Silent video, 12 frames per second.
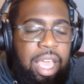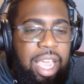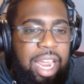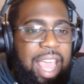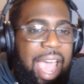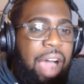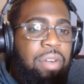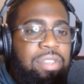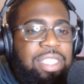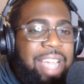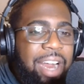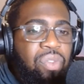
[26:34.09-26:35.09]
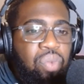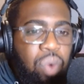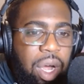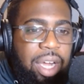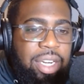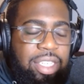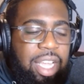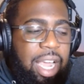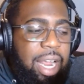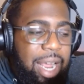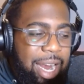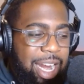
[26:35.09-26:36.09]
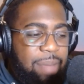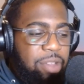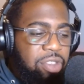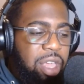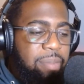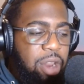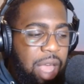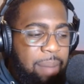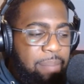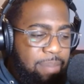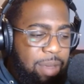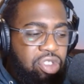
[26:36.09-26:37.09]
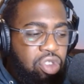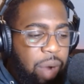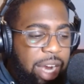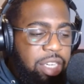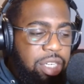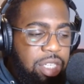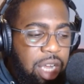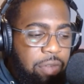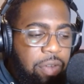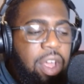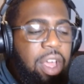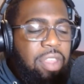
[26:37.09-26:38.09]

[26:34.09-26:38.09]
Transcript: any outside runs and any misdirection stuff